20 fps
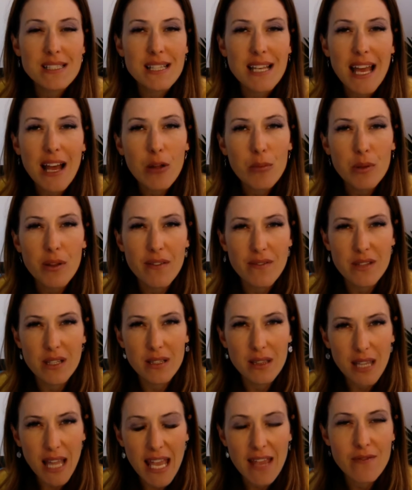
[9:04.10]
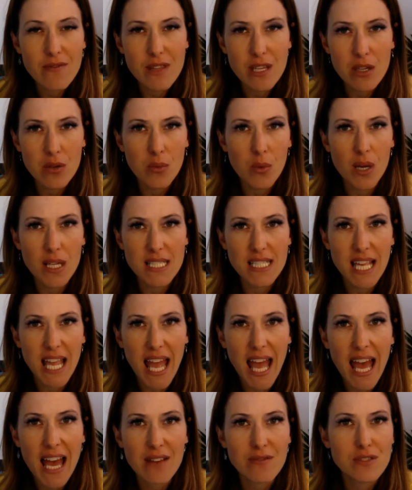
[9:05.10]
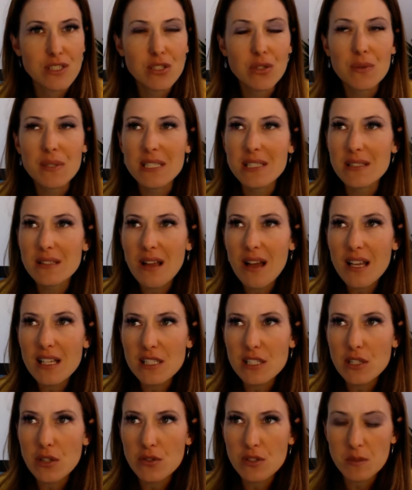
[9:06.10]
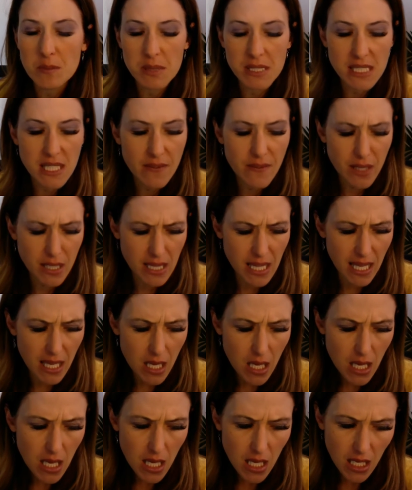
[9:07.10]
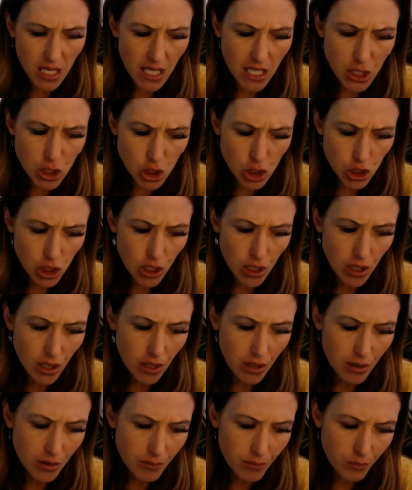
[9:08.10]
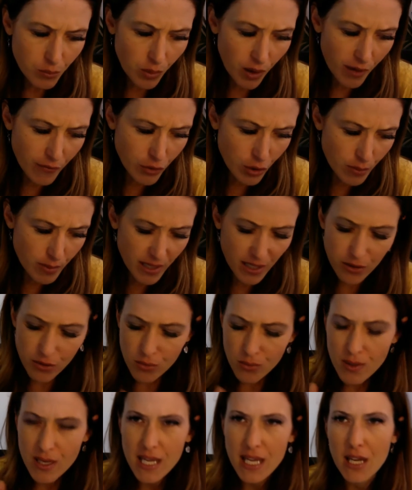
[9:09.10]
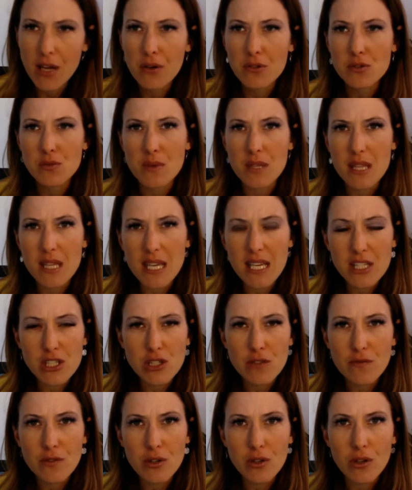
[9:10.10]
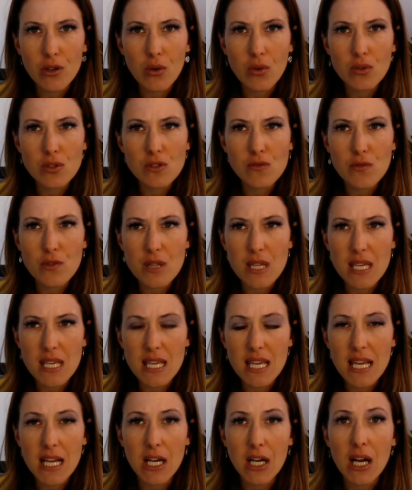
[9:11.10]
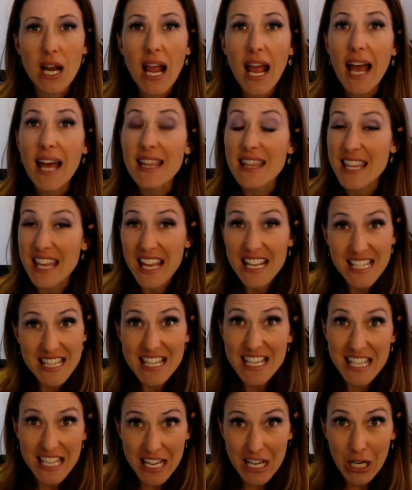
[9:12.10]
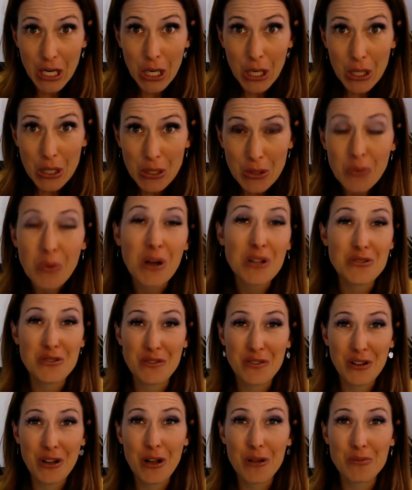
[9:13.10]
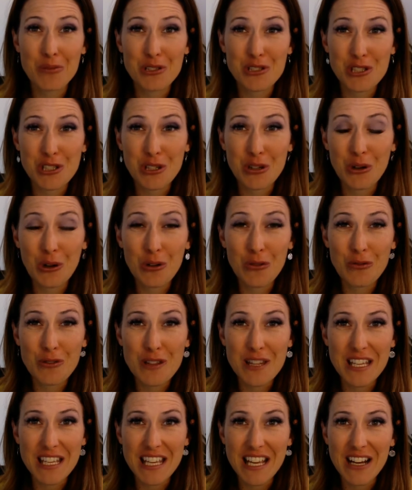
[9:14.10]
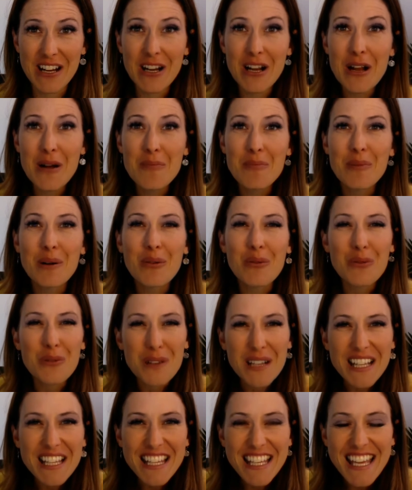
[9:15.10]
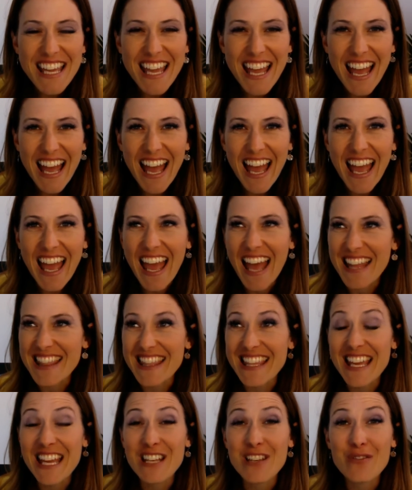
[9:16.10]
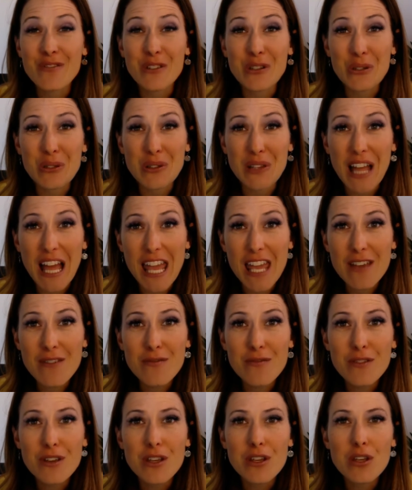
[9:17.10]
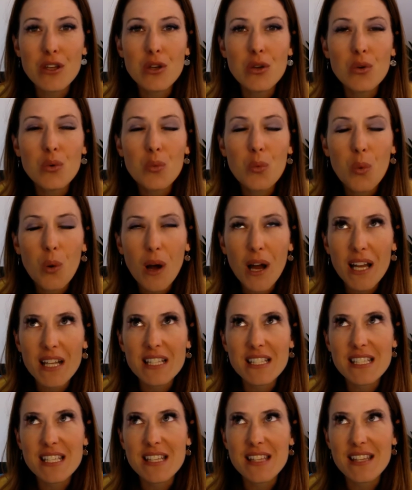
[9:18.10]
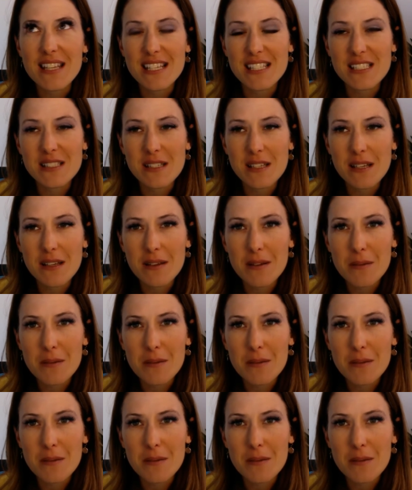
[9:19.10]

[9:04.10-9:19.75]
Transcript: is going to help you have the life that you want to have? So it's not so specific that each of your big 3 goes with each of your goals for the year. At the end of the year, you want to have accomplished your goal for the year, but really at the end of your life, you want this